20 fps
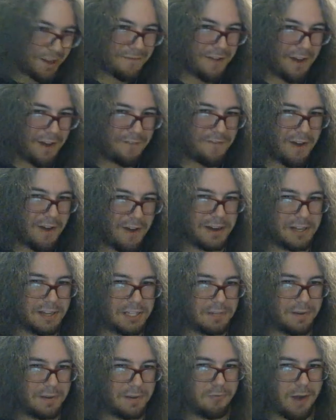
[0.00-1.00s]
if I find
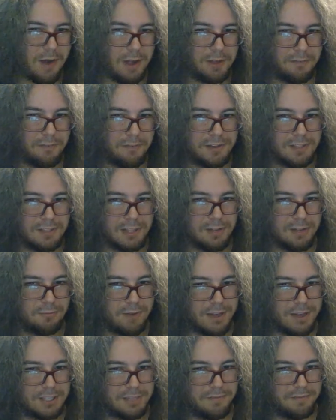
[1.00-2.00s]
it to be relevant to the
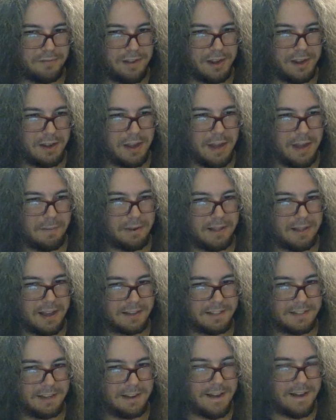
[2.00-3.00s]
rest of video game
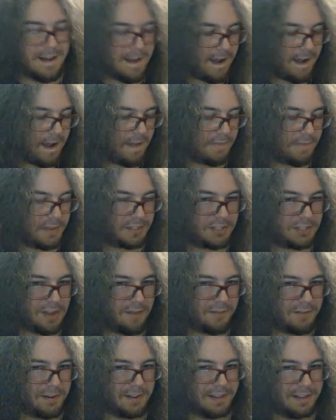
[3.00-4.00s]
collecting, and this
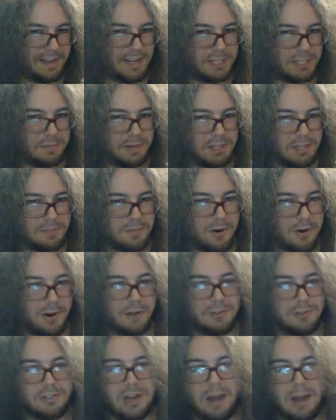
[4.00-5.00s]
definitely is because
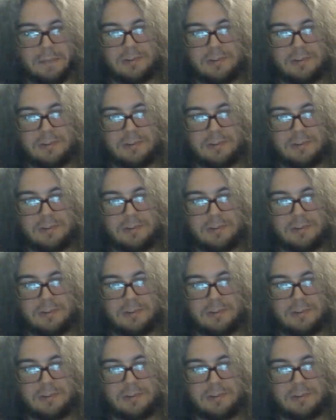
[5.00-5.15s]
Mario's Time